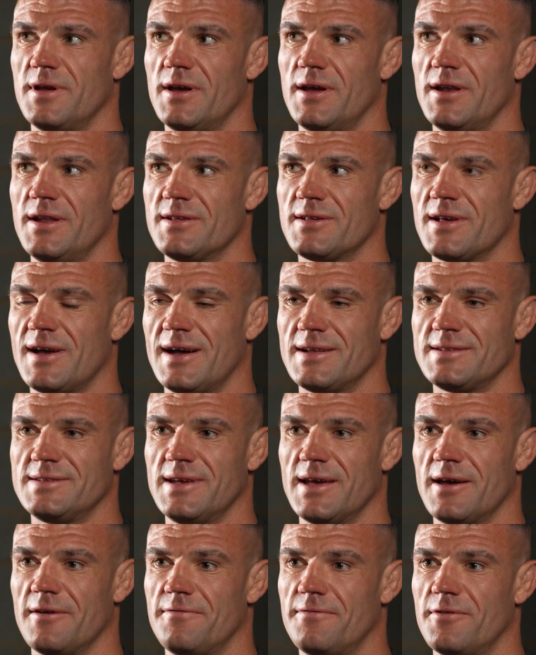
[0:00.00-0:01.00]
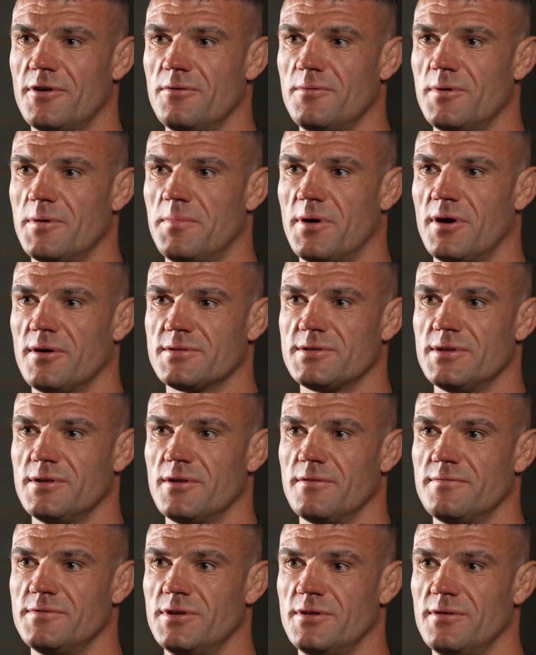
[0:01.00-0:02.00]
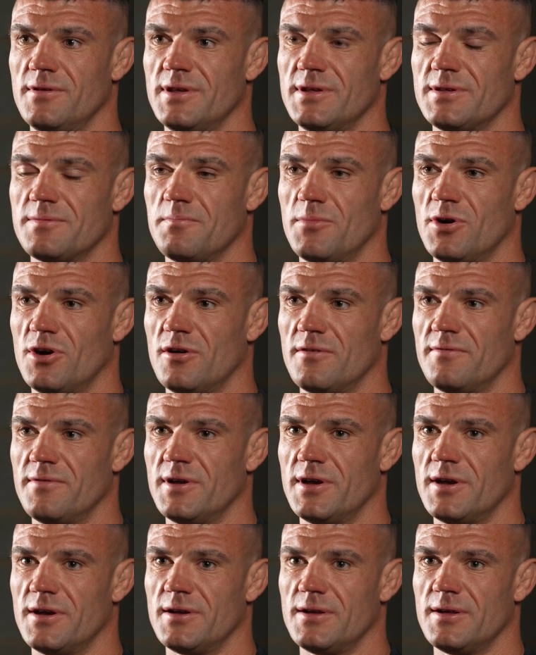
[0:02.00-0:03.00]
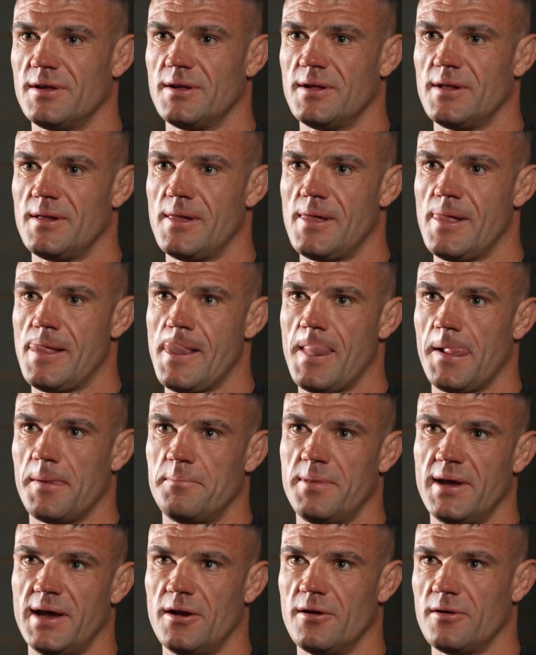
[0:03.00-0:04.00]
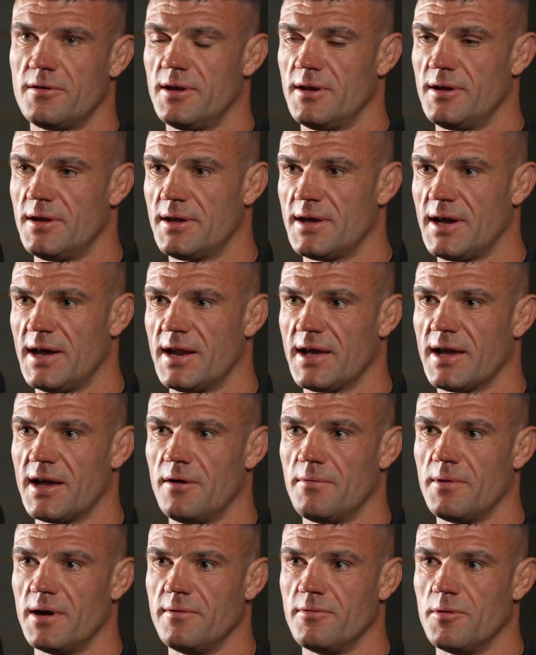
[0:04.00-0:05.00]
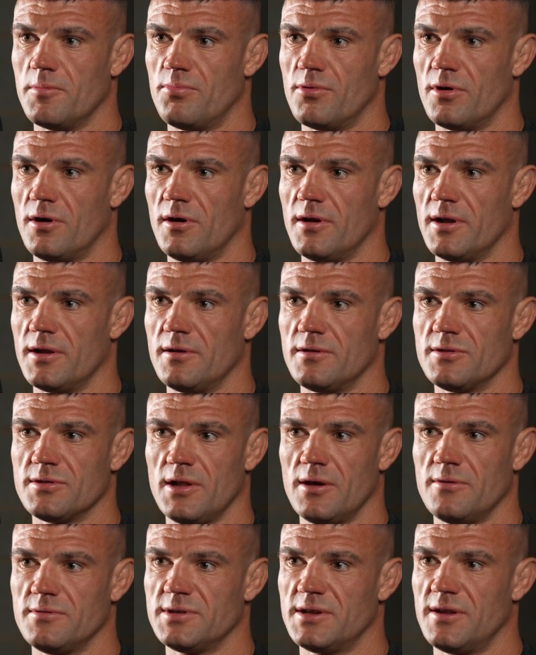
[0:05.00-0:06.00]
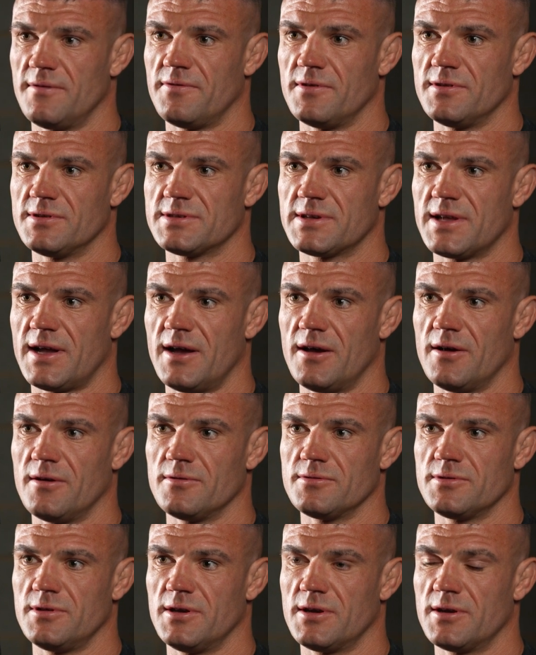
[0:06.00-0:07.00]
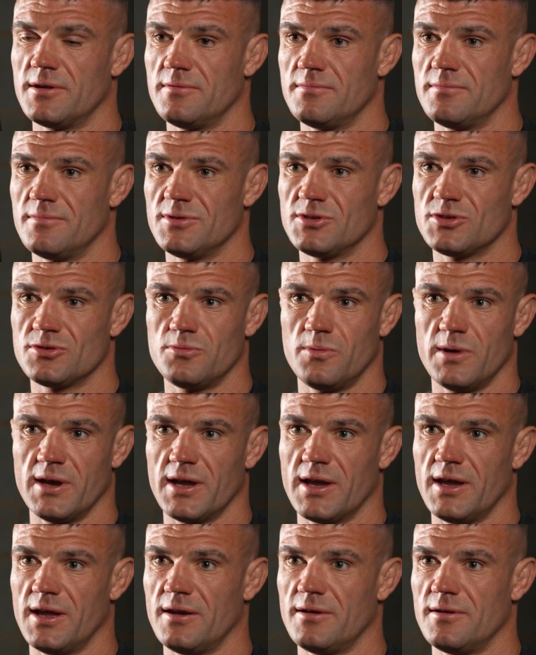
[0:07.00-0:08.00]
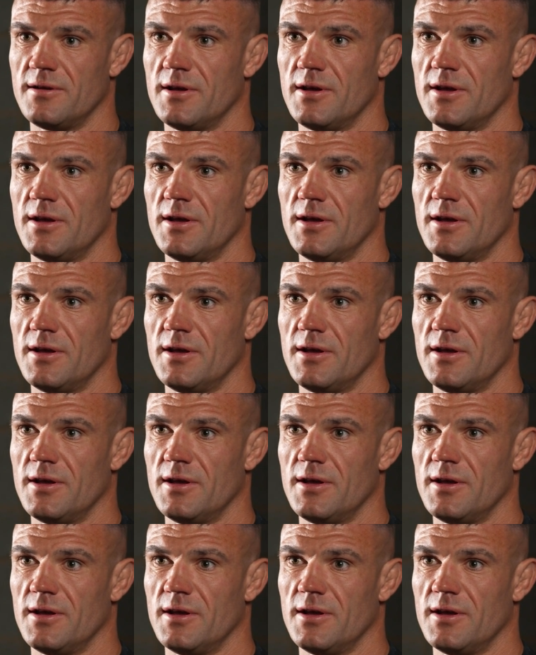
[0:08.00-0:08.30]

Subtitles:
And it's hard to get through with boxing gloves. It's more of a bare knuckle. You can kind of get away with brawling. There's loads of different styles you can swing in.